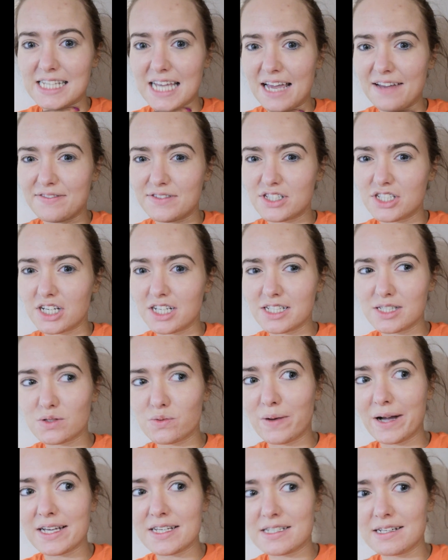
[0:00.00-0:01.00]
I've
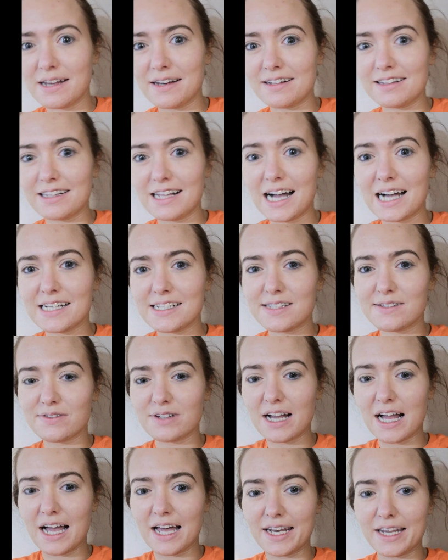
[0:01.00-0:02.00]
just washed out a glass for
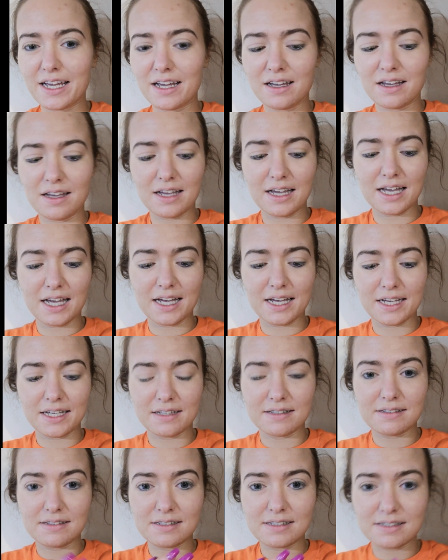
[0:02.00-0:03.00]
Anna
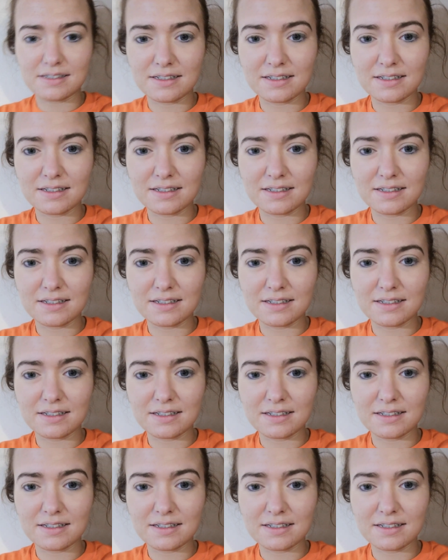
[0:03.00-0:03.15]
and